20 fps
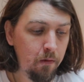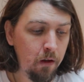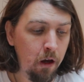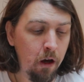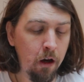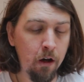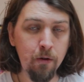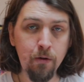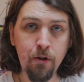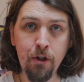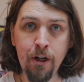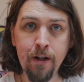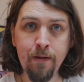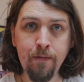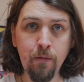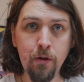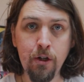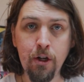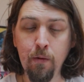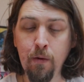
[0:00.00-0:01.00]
hoaching,
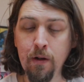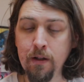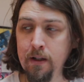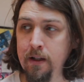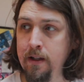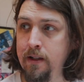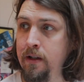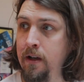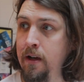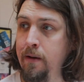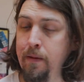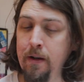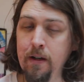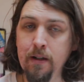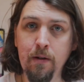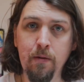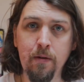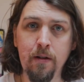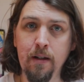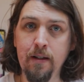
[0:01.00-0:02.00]
which it was at the time
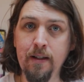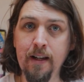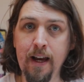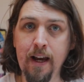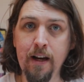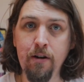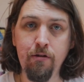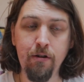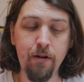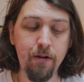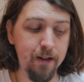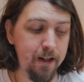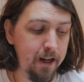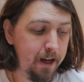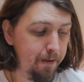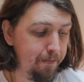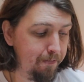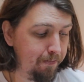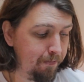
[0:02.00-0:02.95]
because it was like St Andrew's Day.